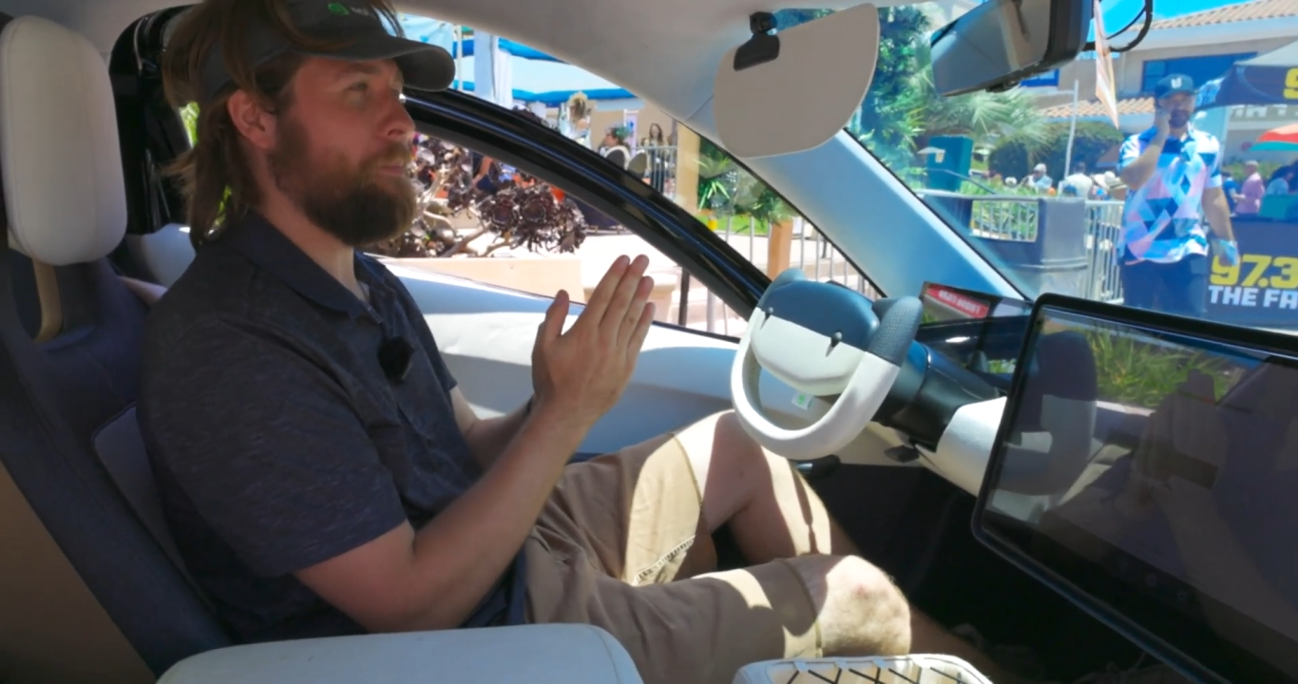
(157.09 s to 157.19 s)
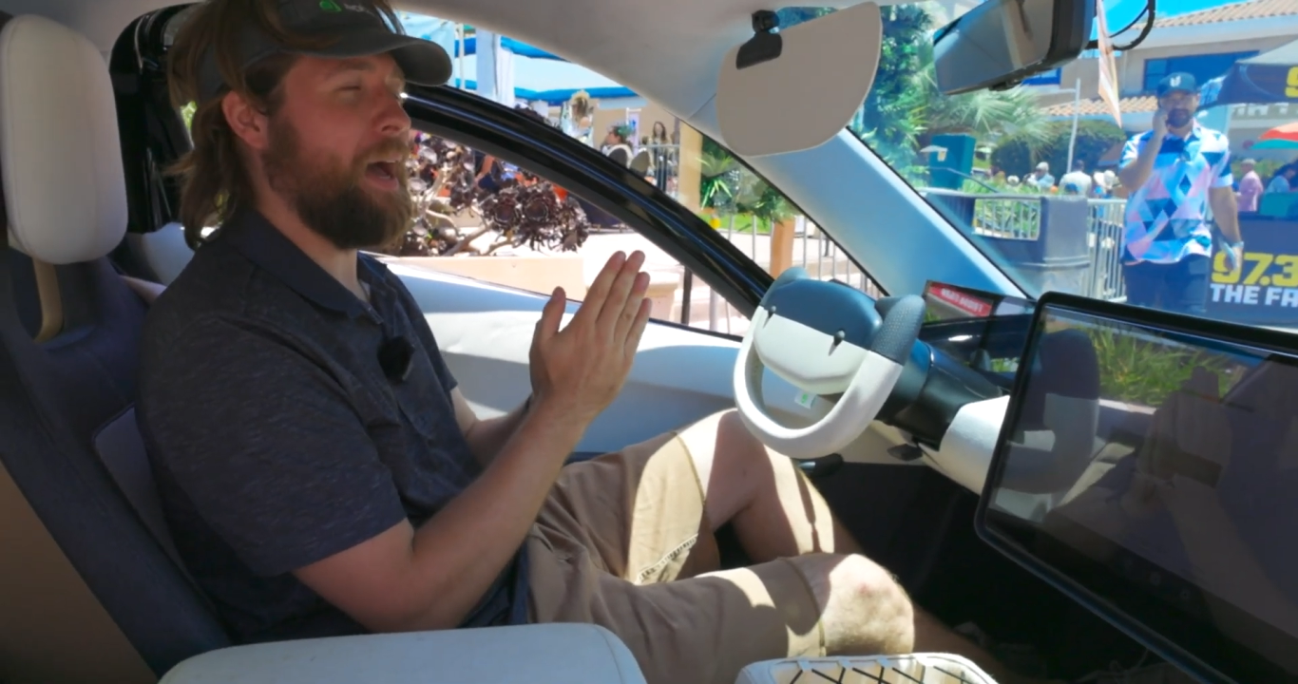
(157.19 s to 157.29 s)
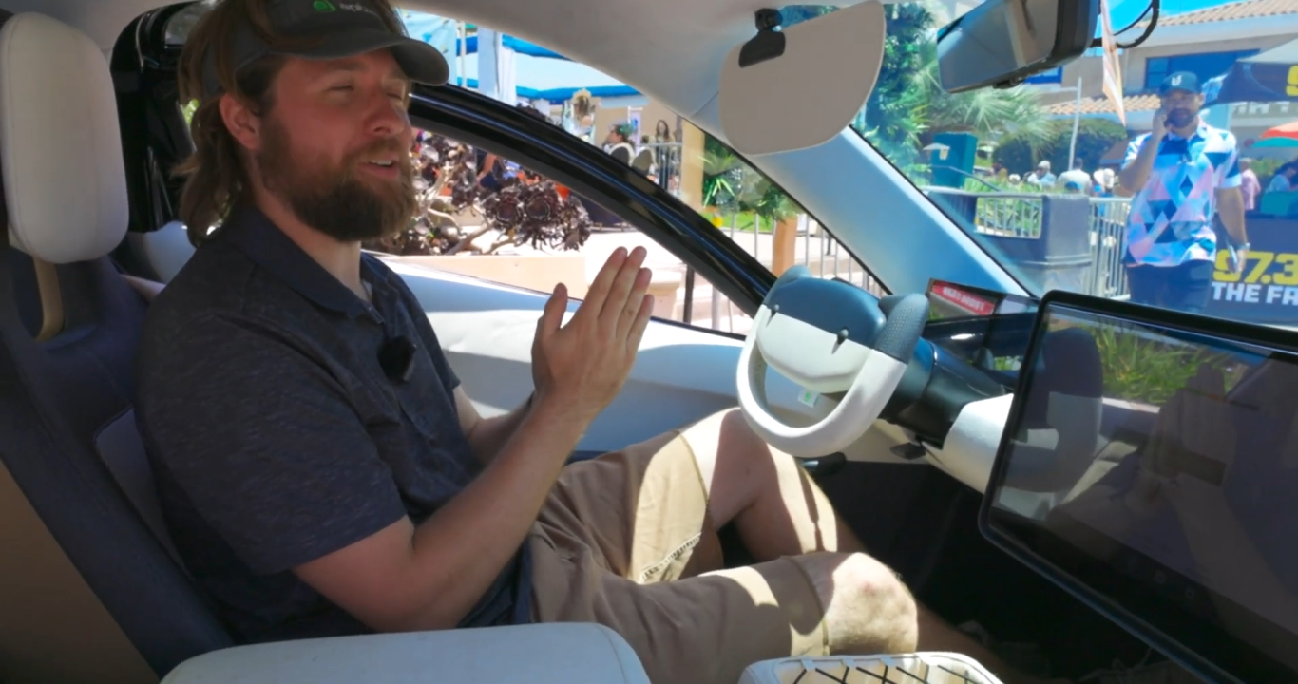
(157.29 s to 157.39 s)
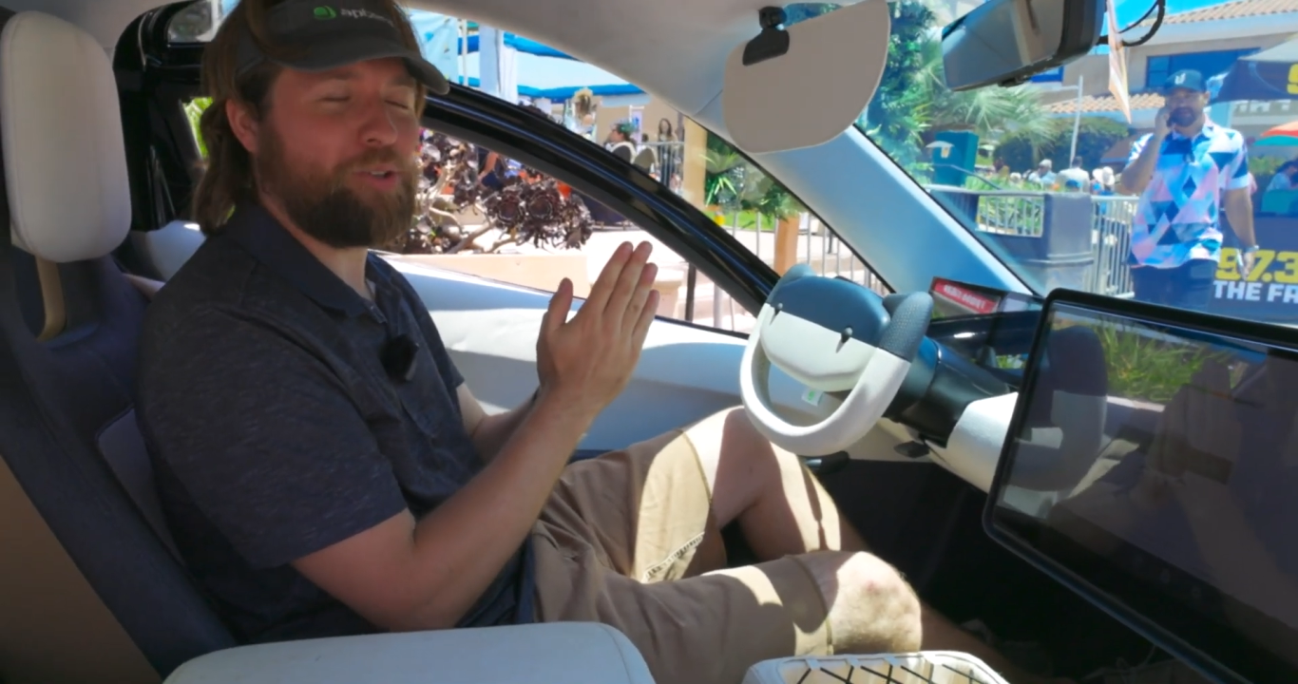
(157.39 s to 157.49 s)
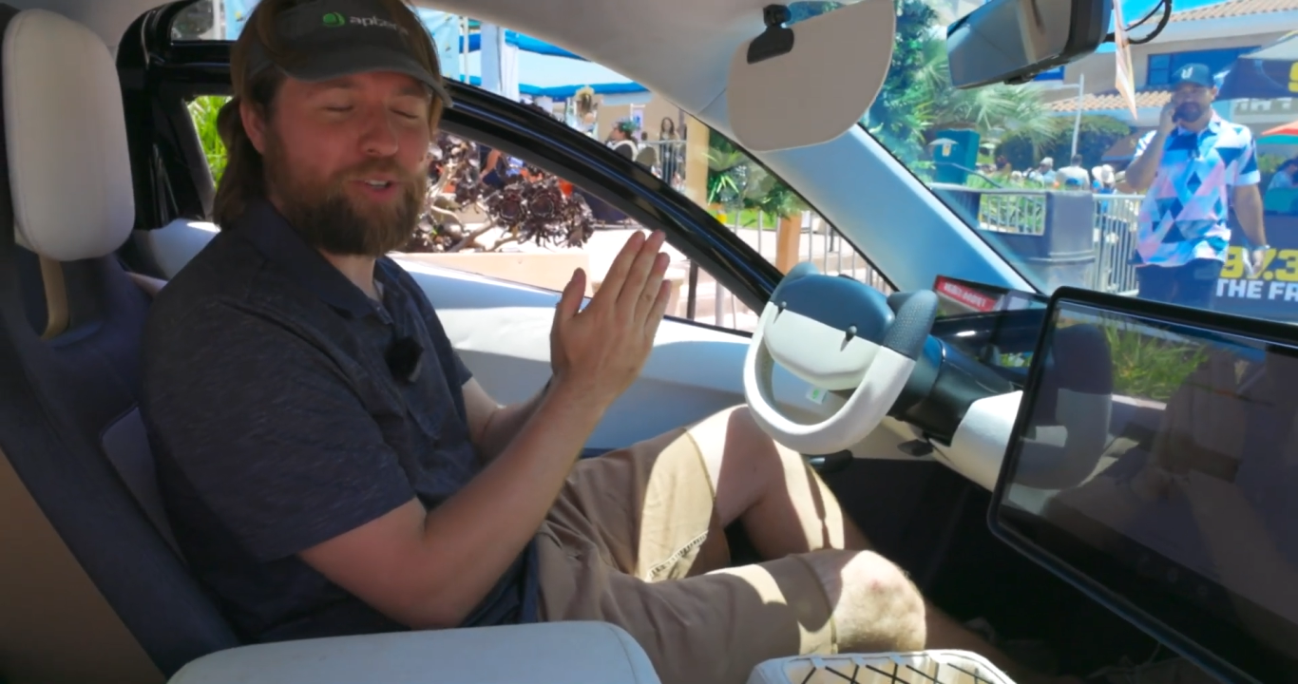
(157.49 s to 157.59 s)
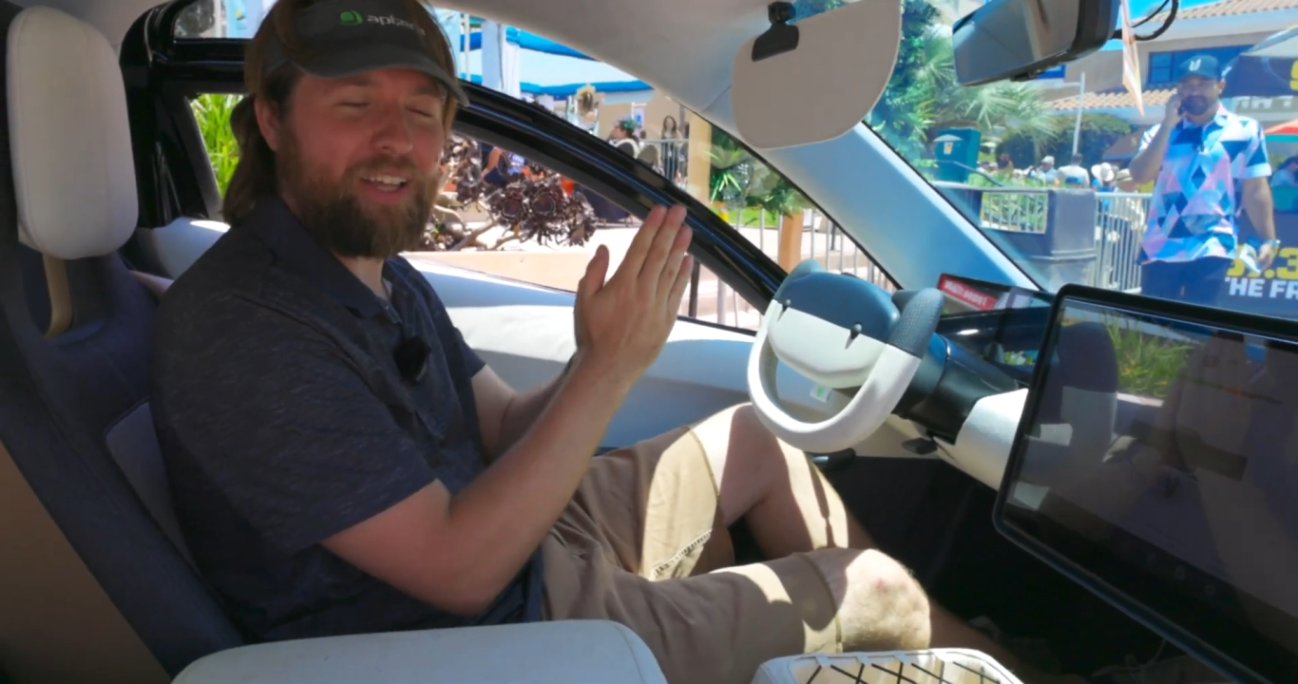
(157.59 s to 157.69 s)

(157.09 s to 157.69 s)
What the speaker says: not too sure